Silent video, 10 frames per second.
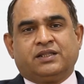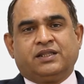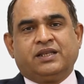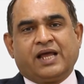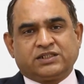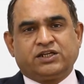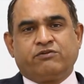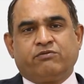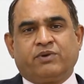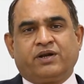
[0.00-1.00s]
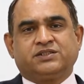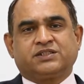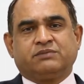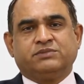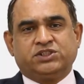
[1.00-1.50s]
The National Human Rights
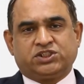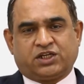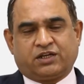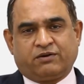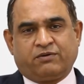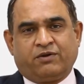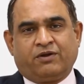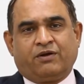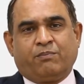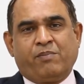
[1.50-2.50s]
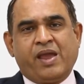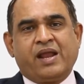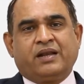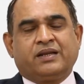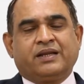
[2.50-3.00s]
Commission
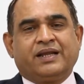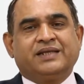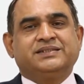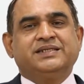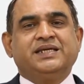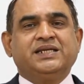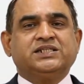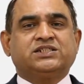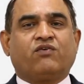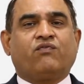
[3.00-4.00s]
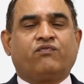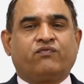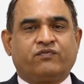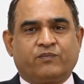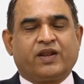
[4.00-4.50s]
made a series of
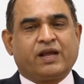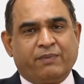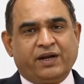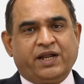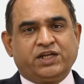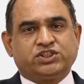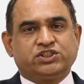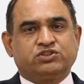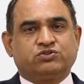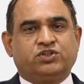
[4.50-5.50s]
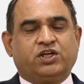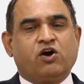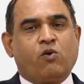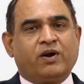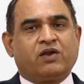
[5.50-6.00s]
recommendations to the
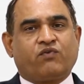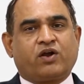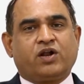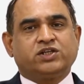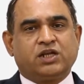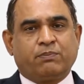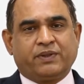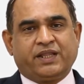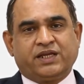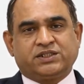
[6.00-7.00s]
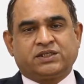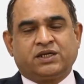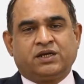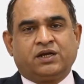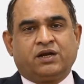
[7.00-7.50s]
government of Arunachal Pradesh
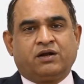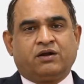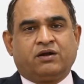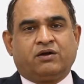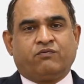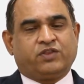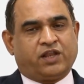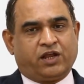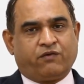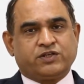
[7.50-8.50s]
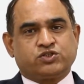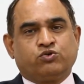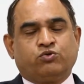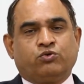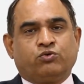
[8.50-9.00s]
with a request
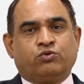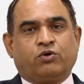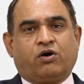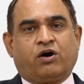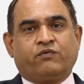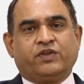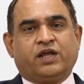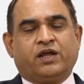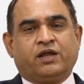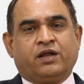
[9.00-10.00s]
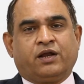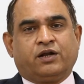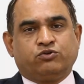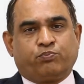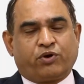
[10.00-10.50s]
to or
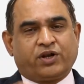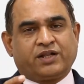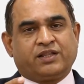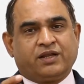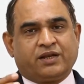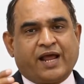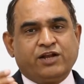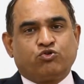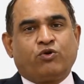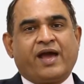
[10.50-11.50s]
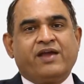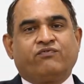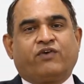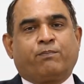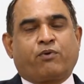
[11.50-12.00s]
to protect the right to
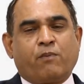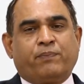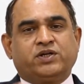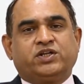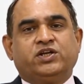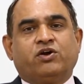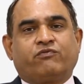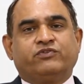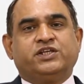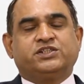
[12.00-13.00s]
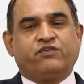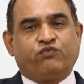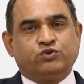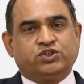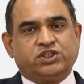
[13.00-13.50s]
life and property of these
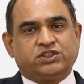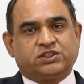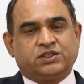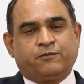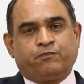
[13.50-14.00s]
refugees.